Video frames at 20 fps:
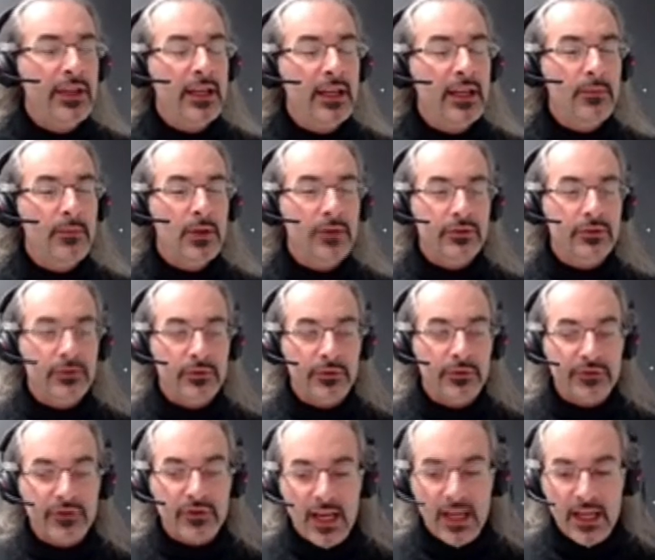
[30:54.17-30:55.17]
thing I wanted to
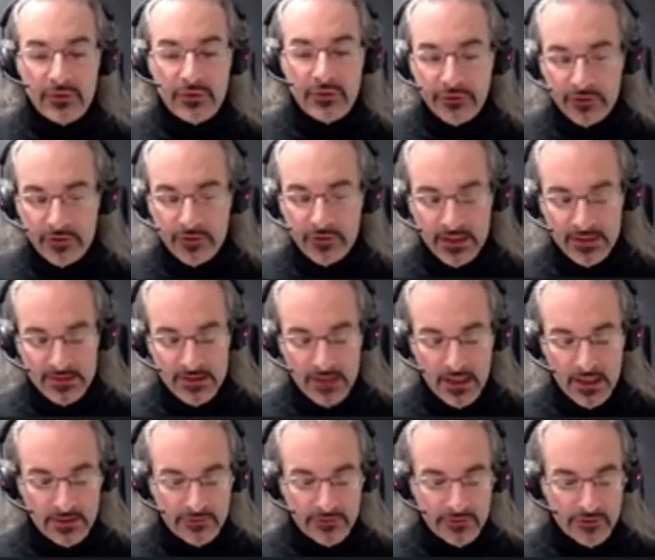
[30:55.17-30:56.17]
stress is
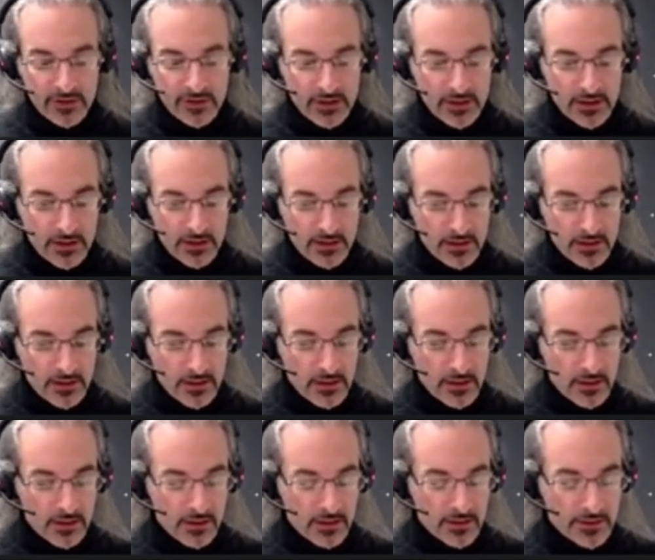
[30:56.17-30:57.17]
that
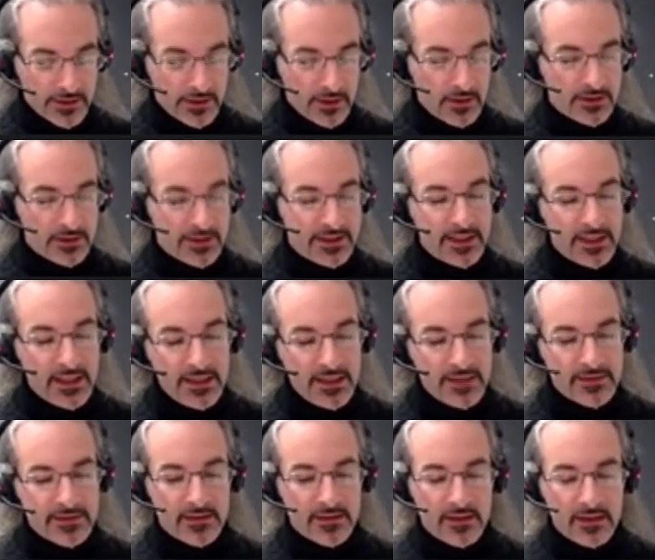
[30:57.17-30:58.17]
uh, there, there
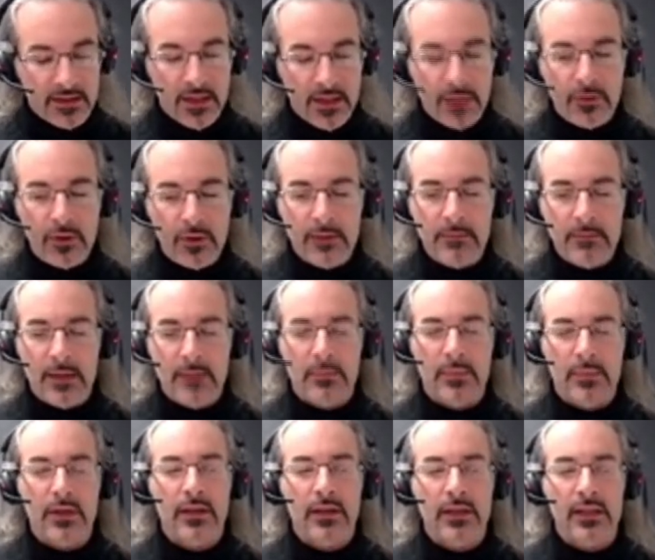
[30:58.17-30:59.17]
is, uh, if you
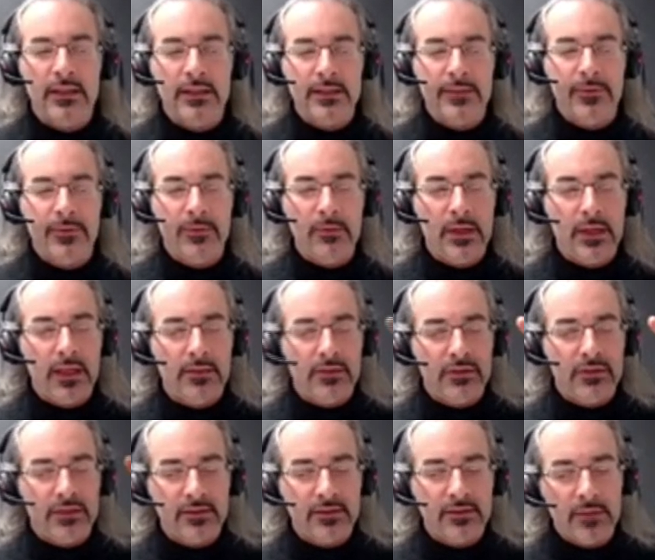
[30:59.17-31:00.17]
remember in this formula
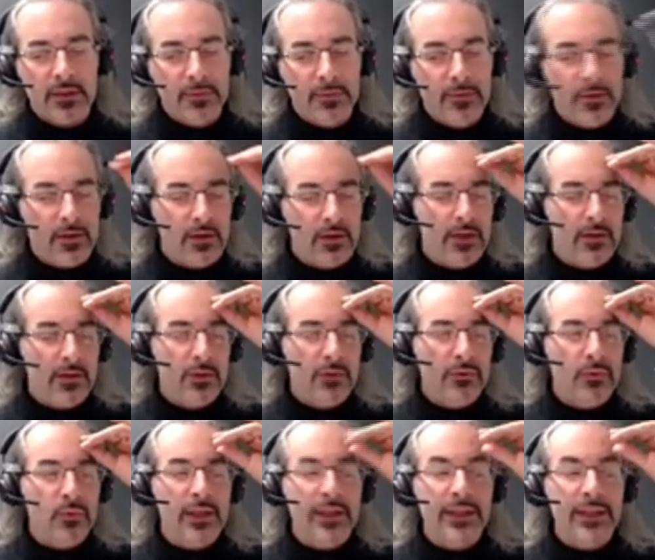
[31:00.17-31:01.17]
I'd written before, there
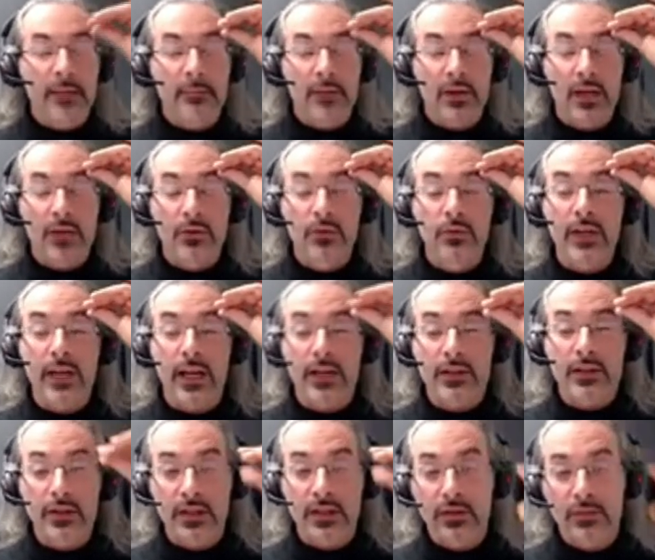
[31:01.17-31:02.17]
was one number I could
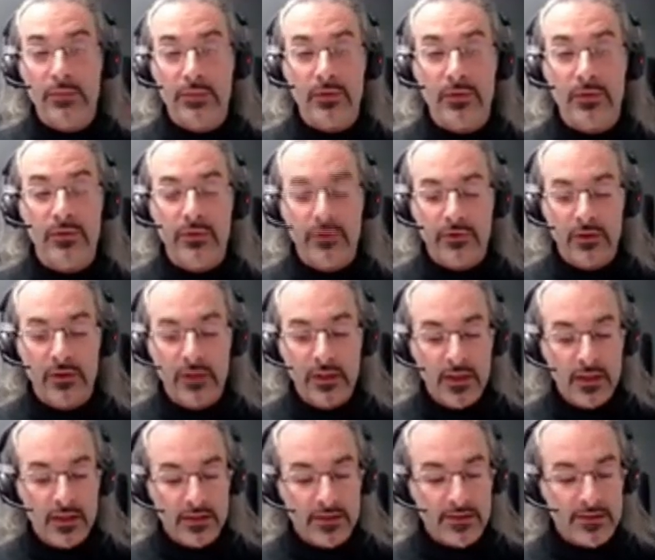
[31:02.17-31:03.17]
actually compute,
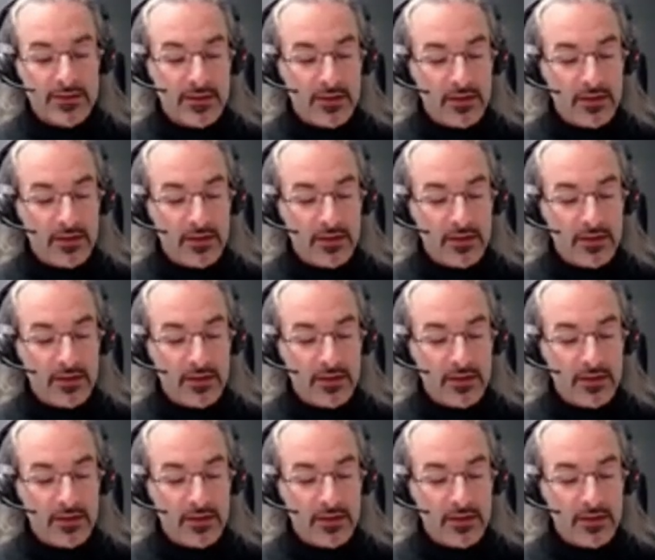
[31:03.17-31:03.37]
this